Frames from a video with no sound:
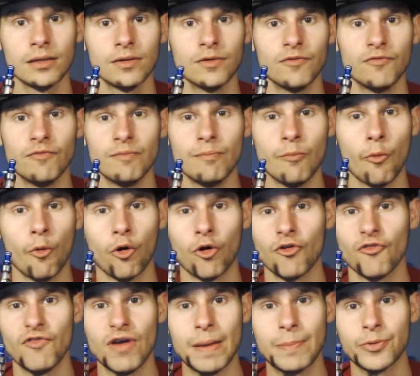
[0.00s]
more
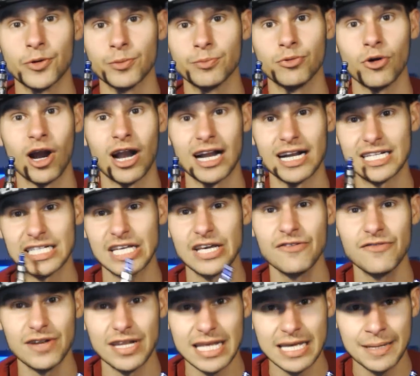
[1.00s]
vapor
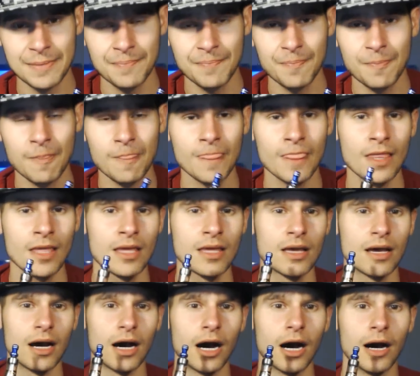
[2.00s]
productivity,
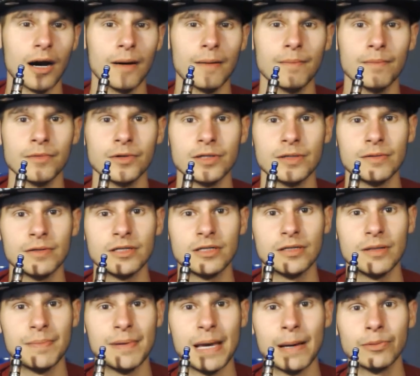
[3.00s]
to
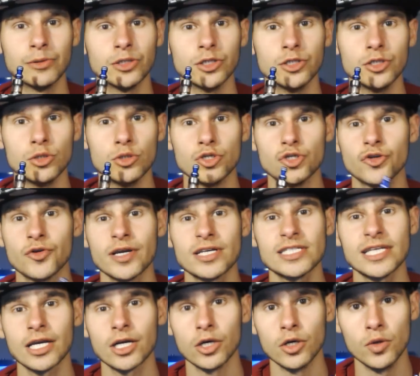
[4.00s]
be able to do tricks
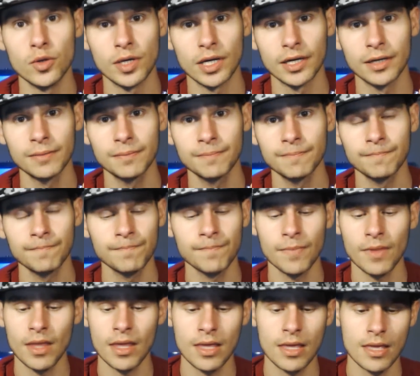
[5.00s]
like a hookah,
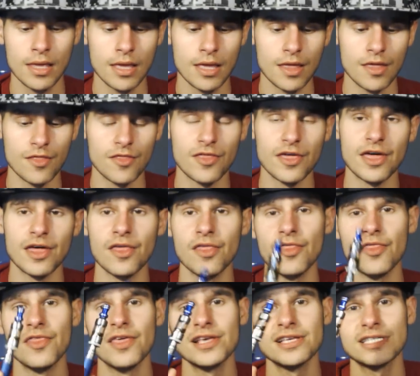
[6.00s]

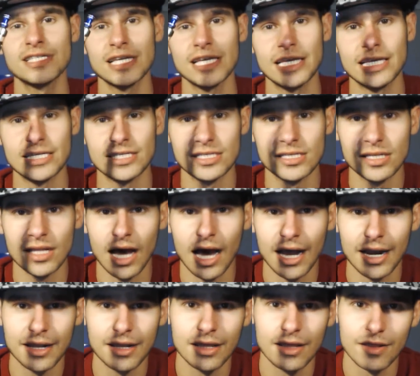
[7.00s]
then this is
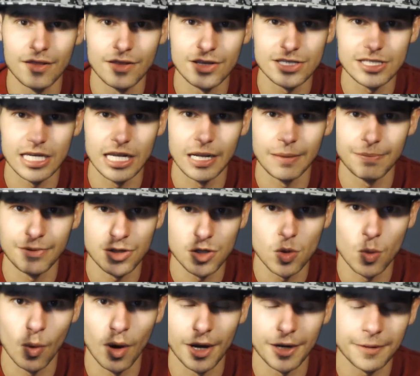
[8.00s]
not the setup that
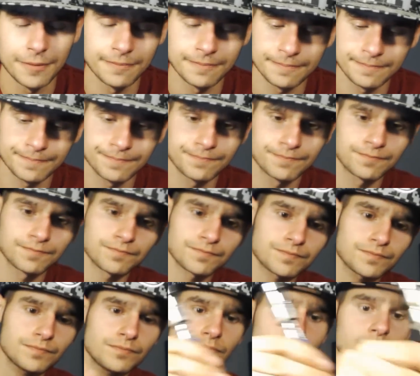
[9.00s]
you want.
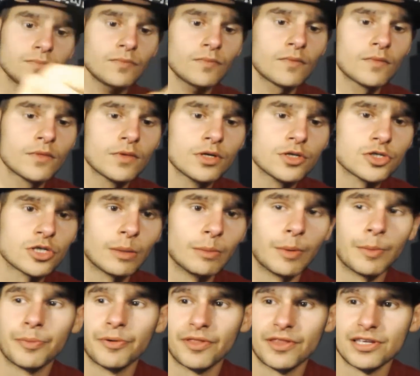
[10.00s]
So I'm
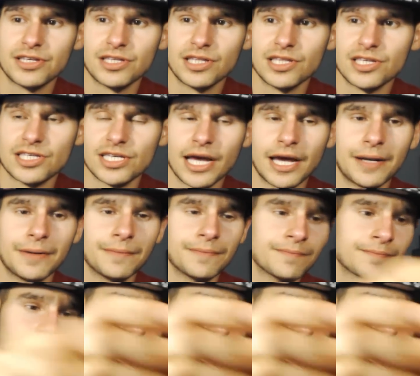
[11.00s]
going to put this to the side.